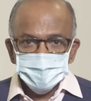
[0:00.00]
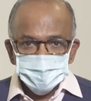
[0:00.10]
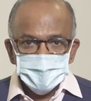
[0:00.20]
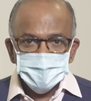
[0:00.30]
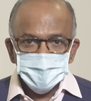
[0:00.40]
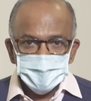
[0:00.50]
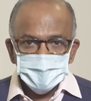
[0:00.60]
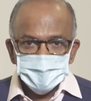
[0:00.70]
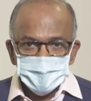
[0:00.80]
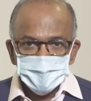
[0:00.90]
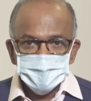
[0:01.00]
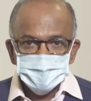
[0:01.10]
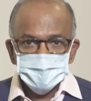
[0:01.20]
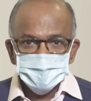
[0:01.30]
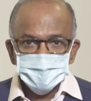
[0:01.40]
21
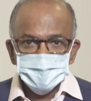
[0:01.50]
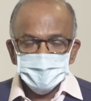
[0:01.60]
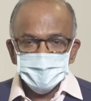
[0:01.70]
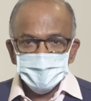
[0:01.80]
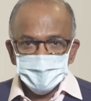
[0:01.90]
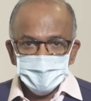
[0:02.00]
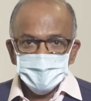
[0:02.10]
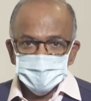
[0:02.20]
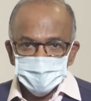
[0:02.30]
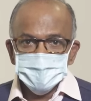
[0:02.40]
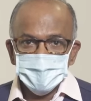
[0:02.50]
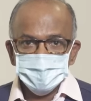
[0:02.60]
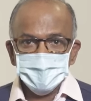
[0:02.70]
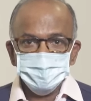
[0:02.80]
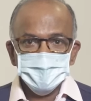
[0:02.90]
years in Yishun
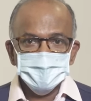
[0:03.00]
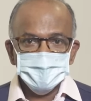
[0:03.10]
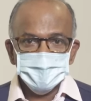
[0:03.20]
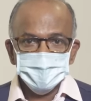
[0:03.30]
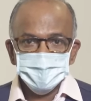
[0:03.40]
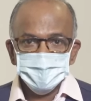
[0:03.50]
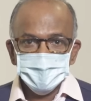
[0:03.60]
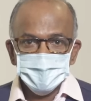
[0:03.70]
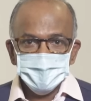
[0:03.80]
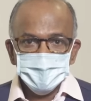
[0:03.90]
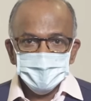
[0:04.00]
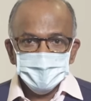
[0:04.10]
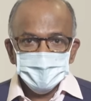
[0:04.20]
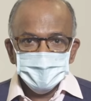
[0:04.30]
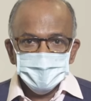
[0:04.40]
South NPC.
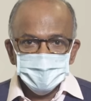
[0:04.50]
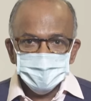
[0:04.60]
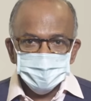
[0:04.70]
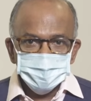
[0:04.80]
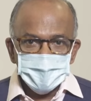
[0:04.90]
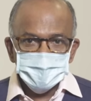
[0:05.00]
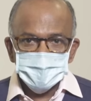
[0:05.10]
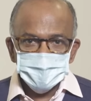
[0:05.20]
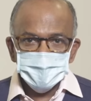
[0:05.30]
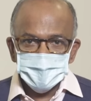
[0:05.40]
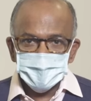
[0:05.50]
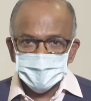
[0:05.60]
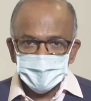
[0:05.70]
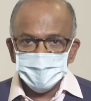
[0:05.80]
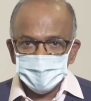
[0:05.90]
You maliciously
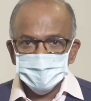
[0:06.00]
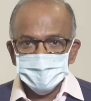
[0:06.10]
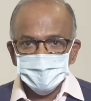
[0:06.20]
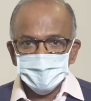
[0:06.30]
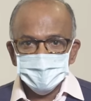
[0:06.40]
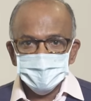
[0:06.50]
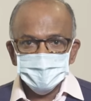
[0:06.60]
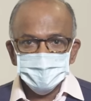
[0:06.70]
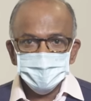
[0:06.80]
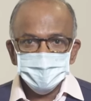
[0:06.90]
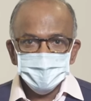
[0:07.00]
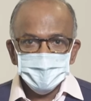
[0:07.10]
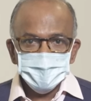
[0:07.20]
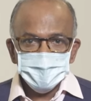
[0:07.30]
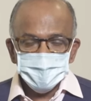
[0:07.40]
attack officers like this
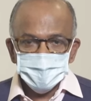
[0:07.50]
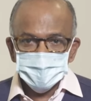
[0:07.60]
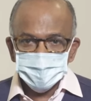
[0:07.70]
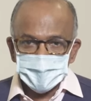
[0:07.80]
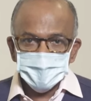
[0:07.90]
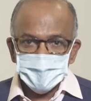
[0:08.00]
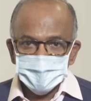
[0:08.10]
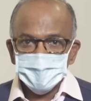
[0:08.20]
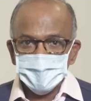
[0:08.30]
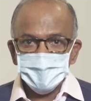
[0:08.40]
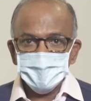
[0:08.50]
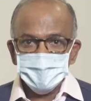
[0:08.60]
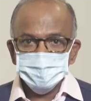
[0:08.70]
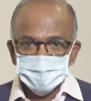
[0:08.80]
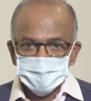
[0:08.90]
who spend their entire
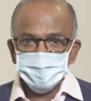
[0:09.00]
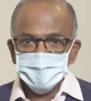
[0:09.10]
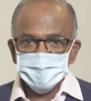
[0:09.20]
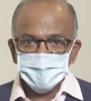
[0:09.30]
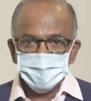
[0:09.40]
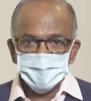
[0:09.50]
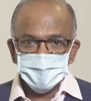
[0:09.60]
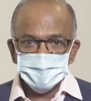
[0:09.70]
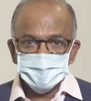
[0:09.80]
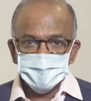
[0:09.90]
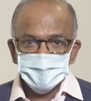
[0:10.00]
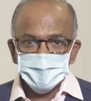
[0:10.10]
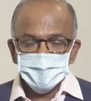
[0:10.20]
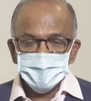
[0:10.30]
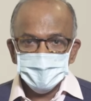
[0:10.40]
lives serving Singaporeans.
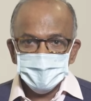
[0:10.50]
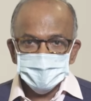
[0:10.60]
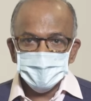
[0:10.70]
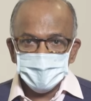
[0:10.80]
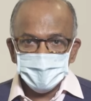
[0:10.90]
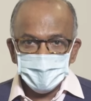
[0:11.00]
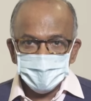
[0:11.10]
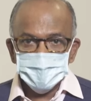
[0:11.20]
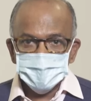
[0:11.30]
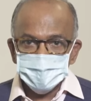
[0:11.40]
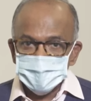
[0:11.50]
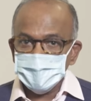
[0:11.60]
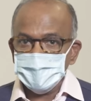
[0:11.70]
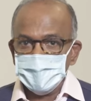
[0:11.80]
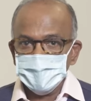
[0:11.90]
He is an officer with
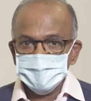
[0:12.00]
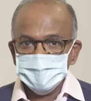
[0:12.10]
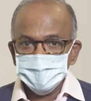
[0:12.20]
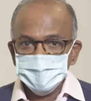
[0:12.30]
a heart.